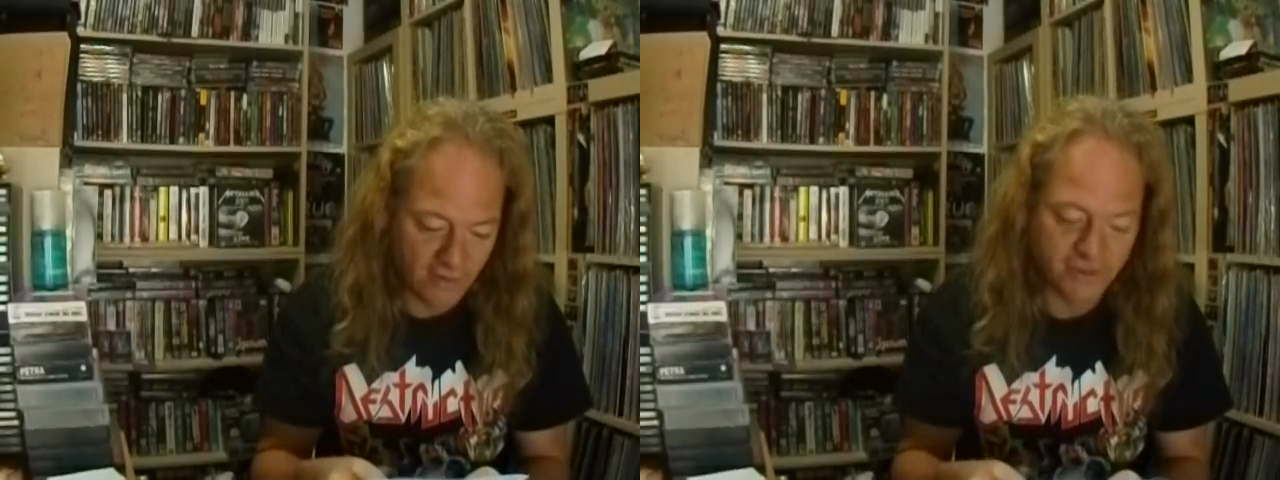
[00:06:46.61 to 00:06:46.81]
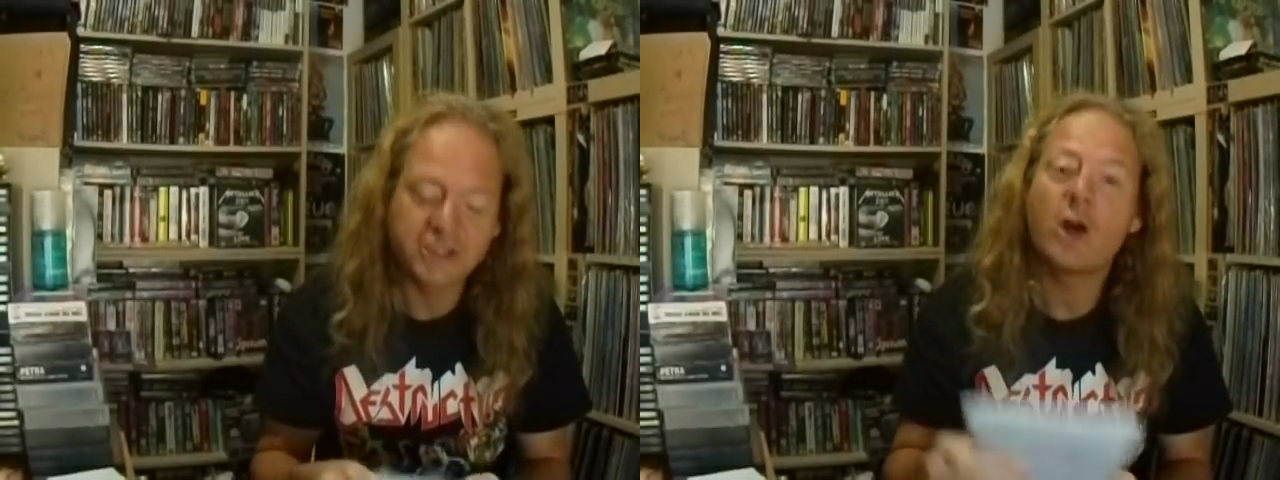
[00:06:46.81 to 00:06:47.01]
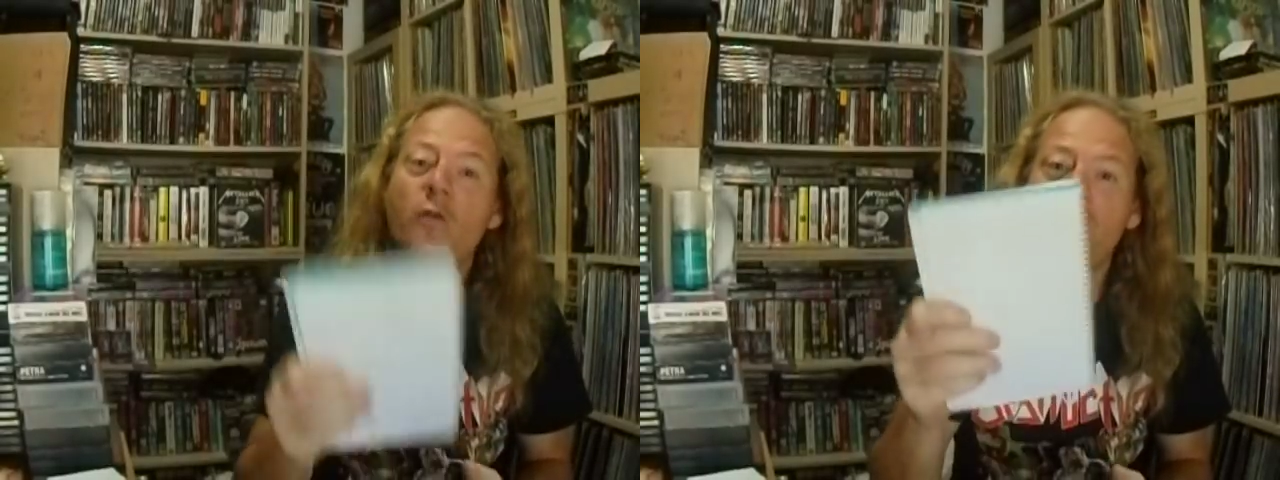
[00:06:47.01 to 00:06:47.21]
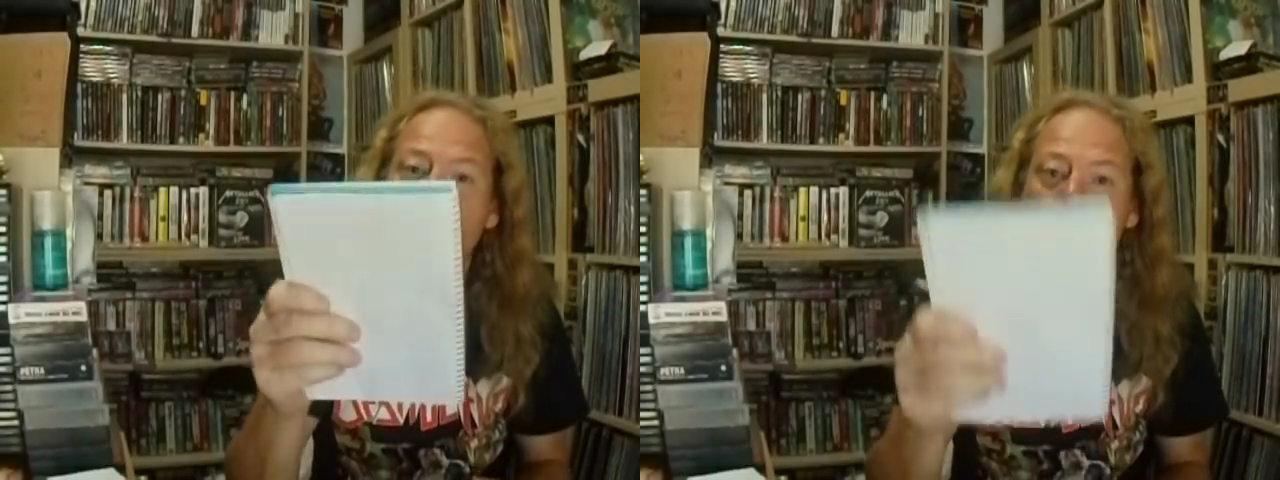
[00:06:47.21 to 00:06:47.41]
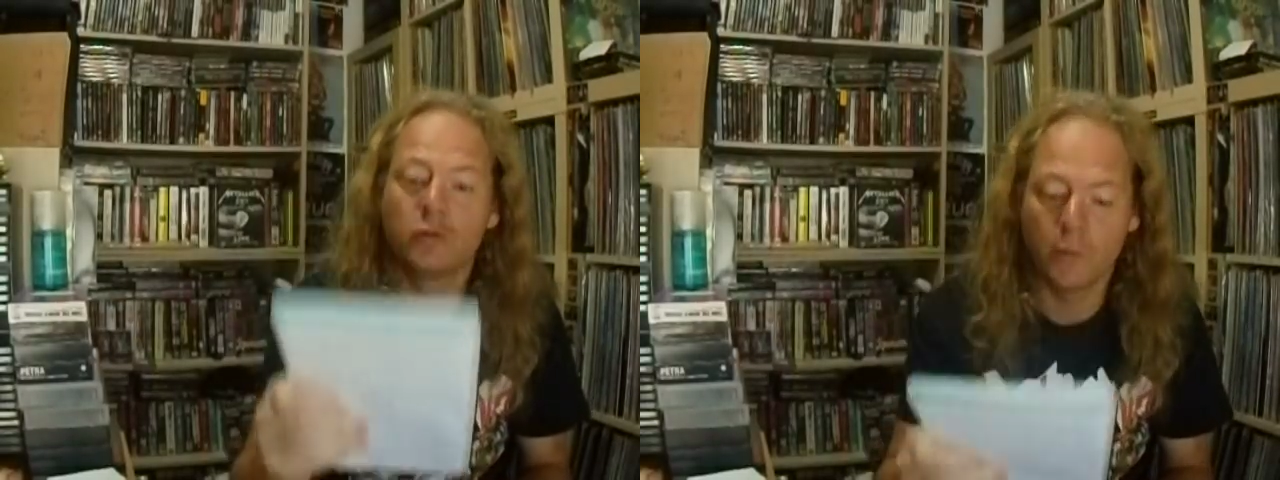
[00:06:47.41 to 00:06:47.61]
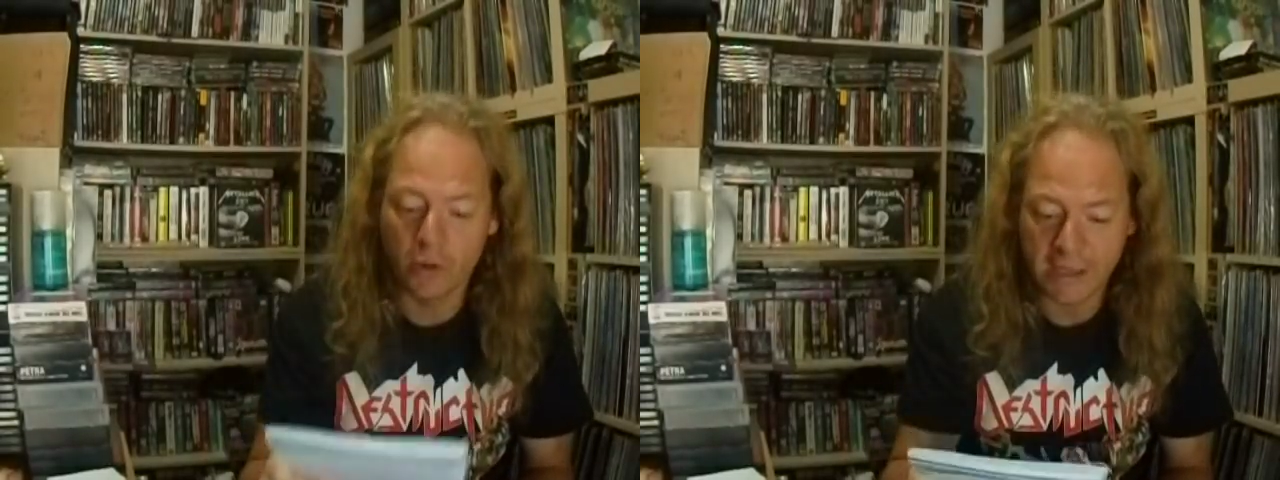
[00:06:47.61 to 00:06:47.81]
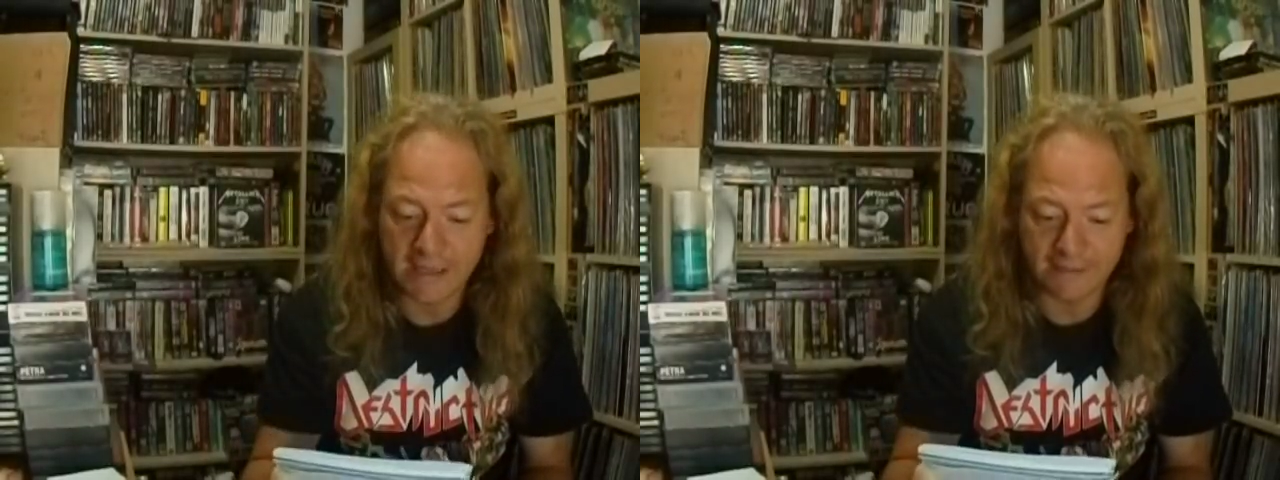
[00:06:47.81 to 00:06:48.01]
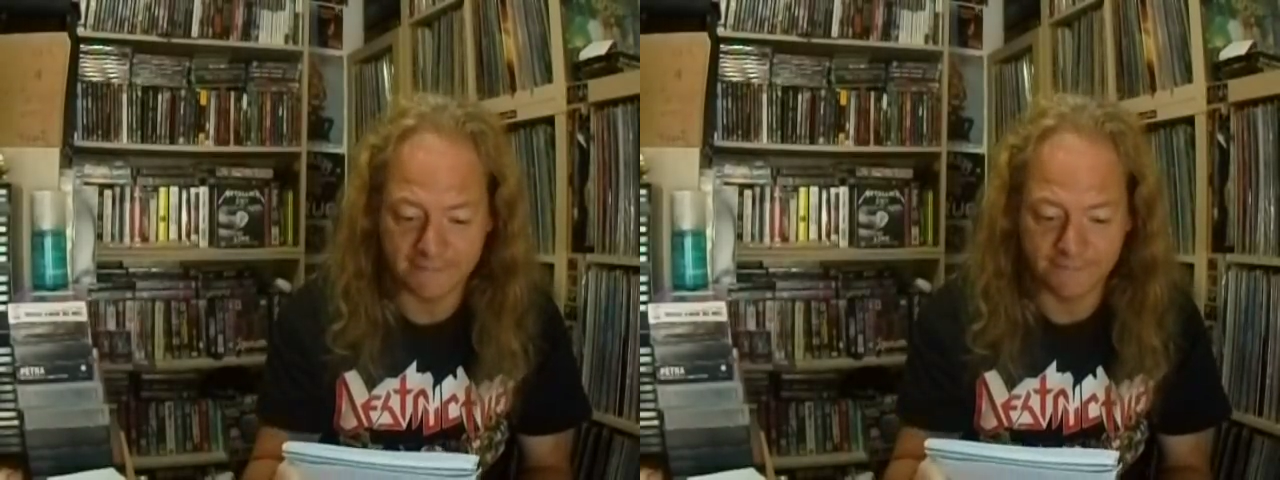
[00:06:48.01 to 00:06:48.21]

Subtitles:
Still Fit to Boogie,